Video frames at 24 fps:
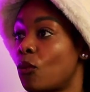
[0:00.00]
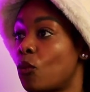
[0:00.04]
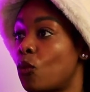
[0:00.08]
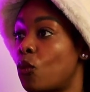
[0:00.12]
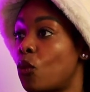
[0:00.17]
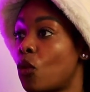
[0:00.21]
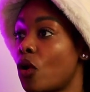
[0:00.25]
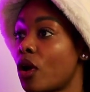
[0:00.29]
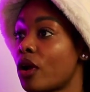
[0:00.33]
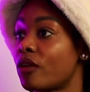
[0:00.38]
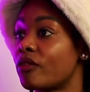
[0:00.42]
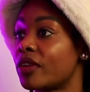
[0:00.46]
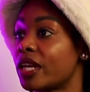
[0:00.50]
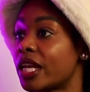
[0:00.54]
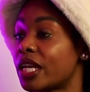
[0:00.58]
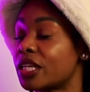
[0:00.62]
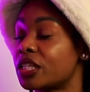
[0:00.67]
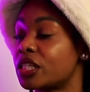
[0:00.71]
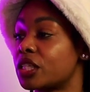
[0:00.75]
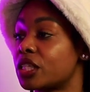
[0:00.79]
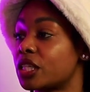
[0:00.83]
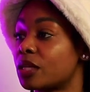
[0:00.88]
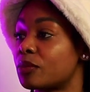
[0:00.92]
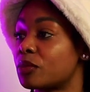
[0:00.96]
what a
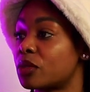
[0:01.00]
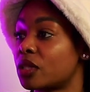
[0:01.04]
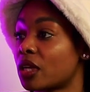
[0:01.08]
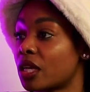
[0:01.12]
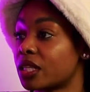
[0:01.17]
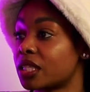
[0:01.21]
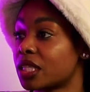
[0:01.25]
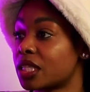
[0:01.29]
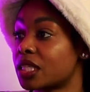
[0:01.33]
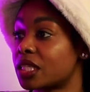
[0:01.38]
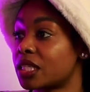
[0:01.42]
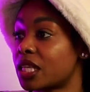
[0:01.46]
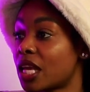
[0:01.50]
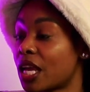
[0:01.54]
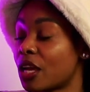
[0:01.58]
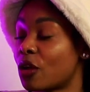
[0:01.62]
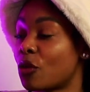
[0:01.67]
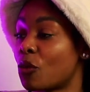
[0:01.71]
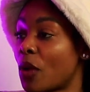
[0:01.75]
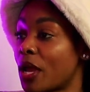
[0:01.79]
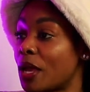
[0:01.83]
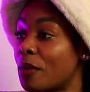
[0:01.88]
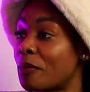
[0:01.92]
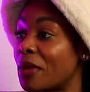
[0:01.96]
relationship does is
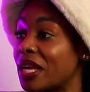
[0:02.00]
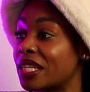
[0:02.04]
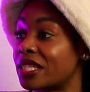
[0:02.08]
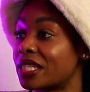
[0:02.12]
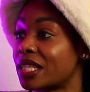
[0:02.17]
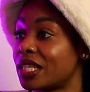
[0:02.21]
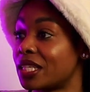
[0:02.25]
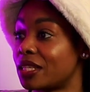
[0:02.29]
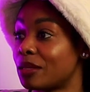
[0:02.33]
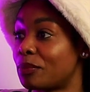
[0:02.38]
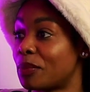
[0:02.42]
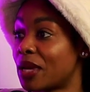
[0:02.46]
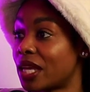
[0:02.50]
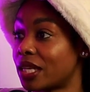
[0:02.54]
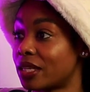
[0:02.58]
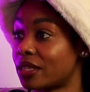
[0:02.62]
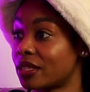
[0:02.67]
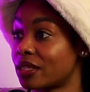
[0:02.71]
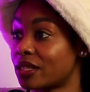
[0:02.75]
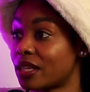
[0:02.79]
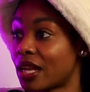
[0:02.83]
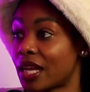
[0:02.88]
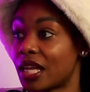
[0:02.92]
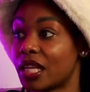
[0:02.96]
take away a man's
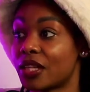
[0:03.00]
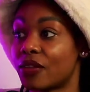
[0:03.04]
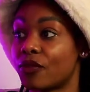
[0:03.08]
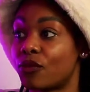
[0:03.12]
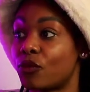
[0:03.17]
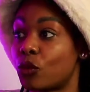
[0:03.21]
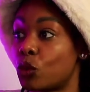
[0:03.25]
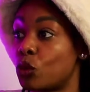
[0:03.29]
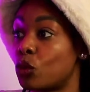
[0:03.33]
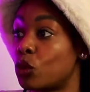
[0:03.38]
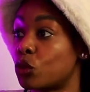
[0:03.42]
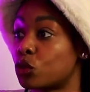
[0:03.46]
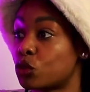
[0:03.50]
independence, like his full